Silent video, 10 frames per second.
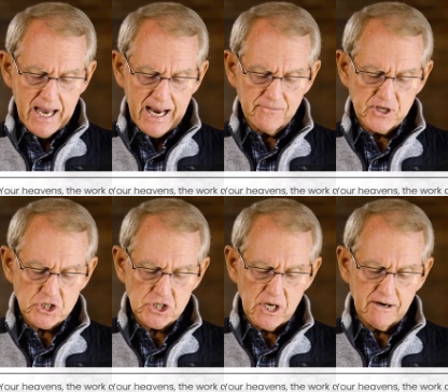and the
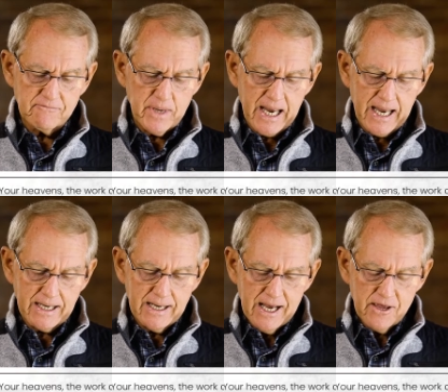Son of
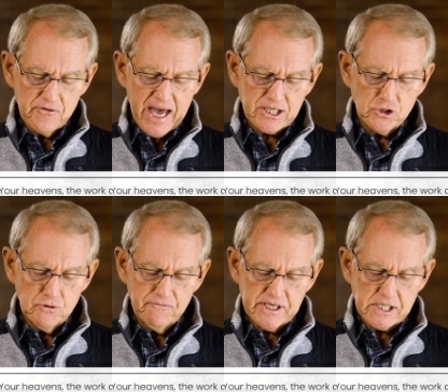Man that
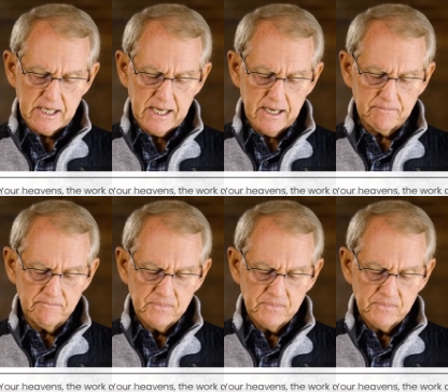you visit him?